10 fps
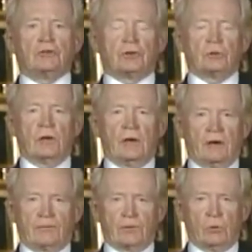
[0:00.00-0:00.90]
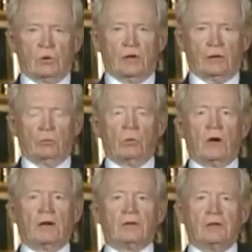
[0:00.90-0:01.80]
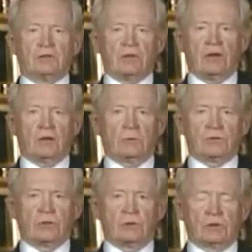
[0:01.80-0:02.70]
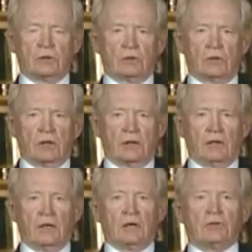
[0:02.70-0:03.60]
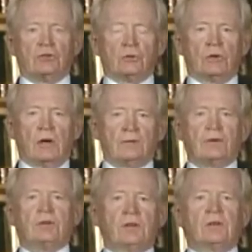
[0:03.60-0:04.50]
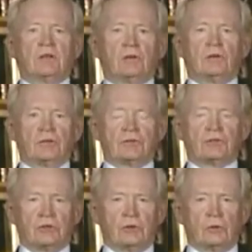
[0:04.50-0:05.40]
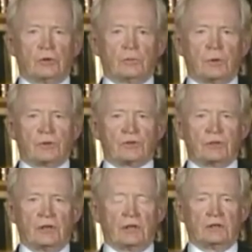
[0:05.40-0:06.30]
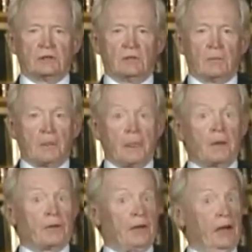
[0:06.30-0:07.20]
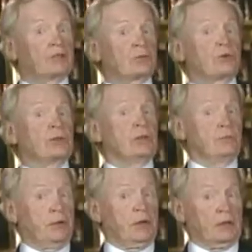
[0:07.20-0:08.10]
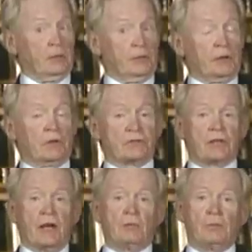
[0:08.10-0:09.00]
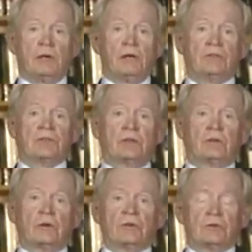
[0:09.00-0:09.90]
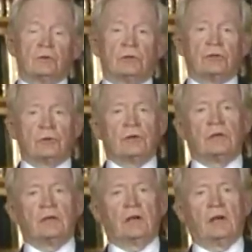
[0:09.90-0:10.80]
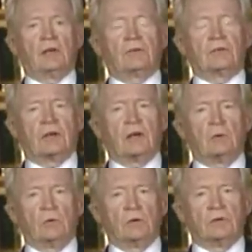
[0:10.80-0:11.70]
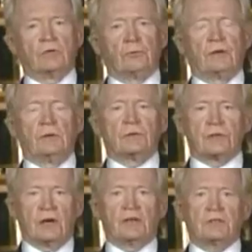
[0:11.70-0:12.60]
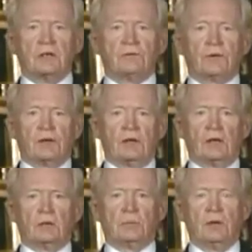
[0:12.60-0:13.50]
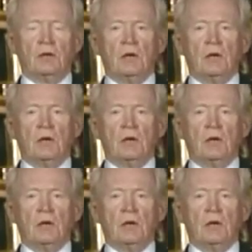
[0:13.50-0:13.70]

to everyone while the attack was going on to do everything they could to secure the personnel. Now, that's really big because that means that those who were turning down Ty Woods when he was asking for the help